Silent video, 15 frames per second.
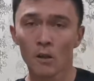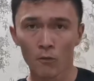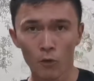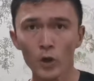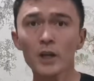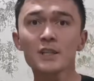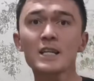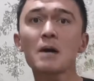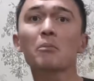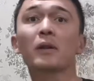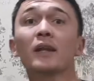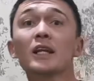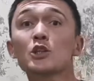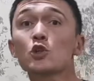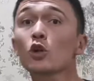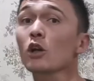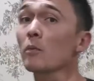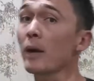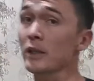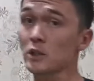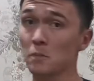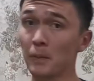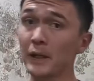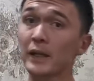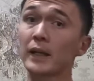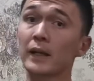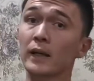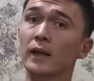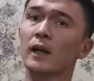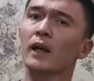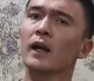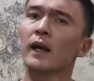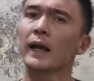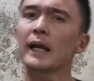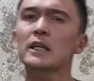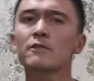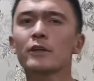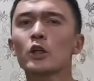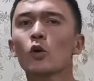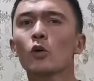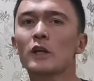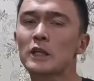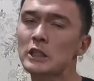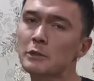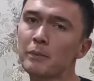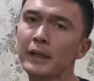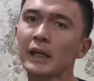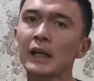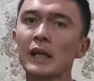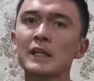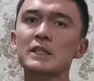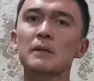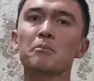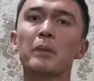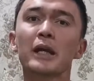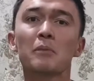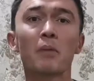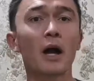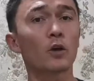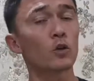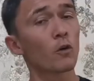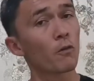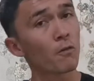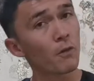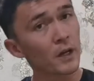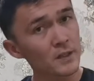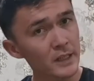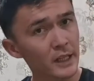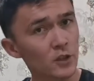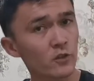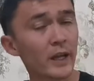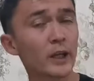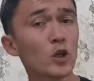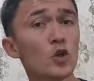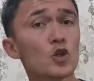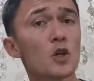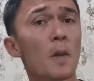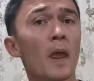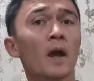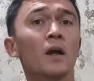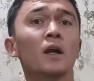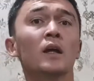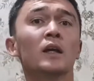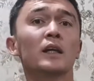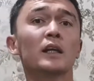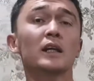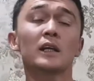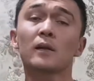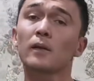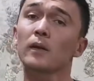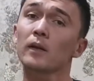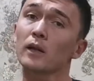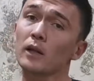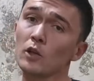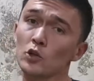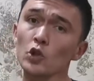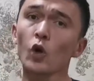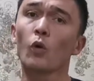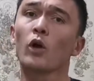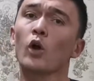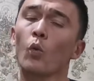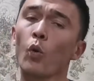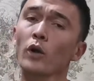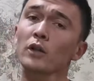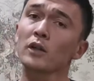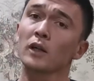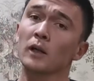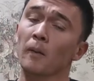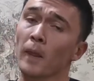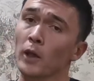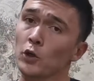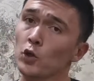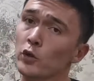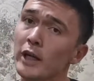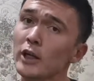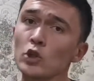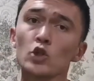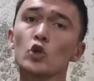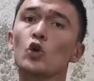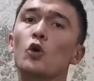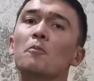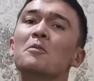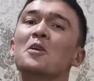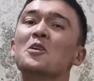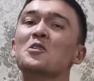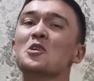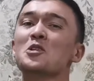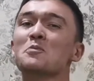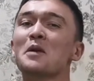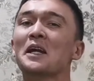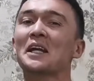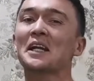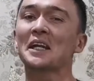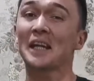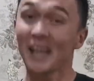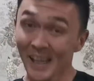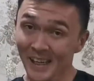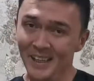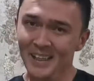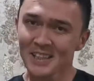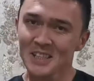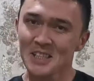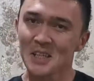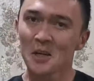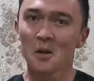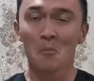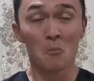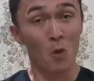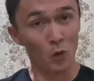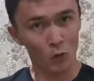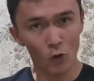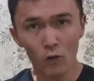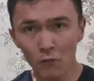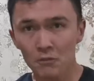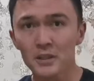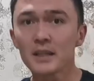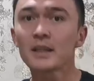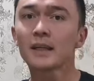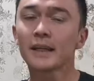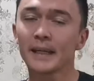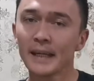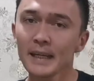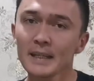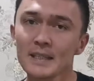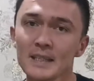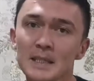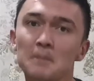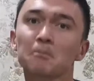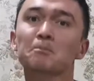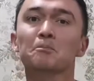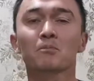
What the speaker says: For example, let's talk about speaking. As we know, speaking is a big part of the English language. So, what you can do to speak English more often is,